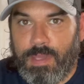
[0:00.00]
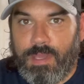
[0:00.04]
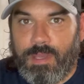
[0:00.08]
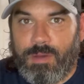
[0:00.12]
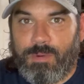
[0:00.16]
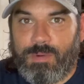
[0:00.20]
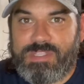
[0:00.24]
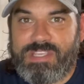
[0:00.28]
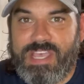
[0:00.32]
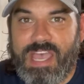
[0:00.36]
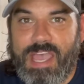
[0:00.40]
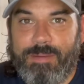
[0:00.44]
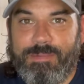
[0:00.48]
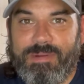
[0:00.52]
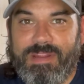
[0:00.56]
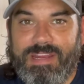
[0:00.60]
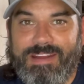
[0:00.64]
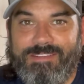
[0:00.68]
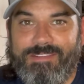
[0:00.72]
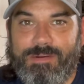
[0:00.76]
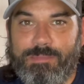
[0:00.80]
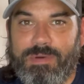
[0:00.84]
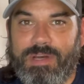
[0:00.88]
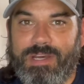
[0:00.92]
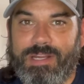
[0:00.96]
What's happening,
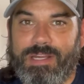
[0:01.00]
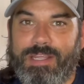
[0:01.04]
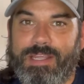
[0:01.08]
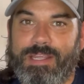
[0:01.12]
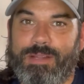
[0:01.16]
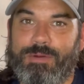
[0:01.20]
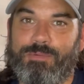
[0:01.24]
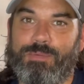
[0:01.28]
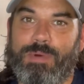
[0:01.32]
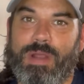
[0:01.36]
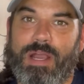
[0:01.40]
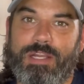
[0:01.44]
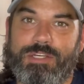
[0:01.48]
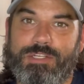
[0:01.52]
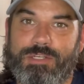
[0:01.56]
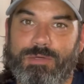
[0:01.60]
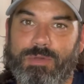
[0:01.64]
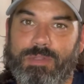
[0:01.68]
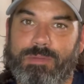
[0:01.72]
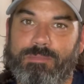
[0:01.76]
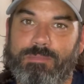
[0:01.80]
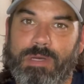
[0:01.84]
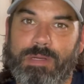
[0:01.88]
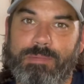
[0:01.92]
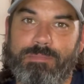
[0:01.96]
everybody? Roger with
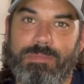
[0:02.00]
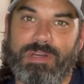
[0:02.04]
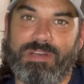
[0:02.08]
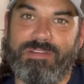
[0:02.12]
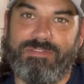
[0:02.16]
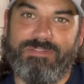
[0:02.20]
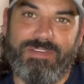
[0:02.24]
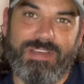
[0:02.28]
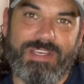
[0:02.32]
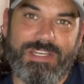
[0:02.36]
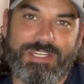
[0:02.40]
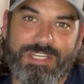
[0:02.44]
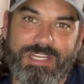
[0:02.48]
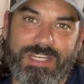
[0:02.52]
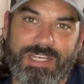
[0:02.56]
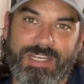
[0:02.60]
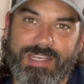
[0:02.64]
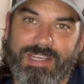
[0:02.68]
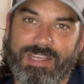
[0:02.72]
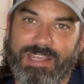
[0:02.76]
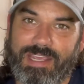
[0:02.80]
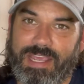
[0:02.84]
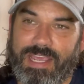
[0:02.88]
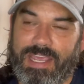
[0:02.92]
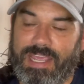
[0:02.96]
MudBug
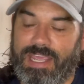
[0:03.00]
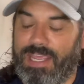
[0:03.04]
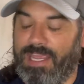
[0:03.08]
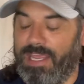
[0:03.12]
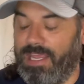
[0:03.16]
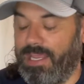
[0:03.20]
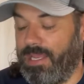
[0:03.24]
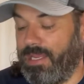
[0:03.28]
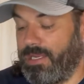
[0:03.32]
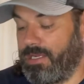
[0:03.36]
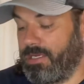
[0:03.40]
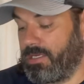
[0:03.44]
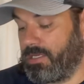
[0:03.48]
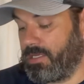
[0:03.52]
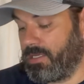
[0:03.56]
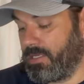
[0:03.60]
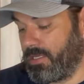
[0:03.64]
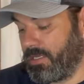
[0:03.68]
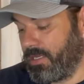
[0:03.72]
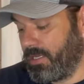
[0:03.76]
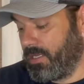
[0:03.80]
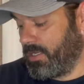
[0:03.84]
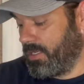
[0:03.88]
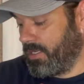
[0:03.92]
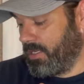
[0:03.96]
Fishing, and
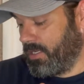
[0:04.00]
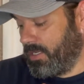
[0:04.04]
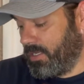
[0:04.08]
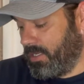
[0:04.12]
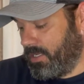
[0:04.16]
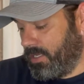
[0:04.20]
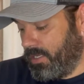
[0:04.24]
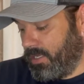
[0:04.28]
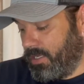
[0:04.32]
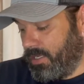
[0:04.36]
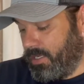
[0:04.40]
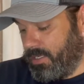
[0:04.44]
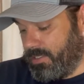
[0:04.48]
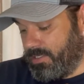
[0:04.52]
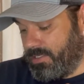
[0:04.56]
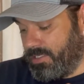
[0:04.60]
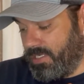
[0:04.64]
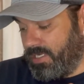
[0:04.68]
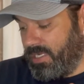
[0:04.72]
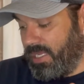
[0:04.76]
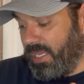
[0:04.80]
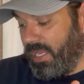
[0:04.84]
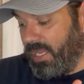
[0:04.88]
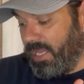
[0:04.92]
today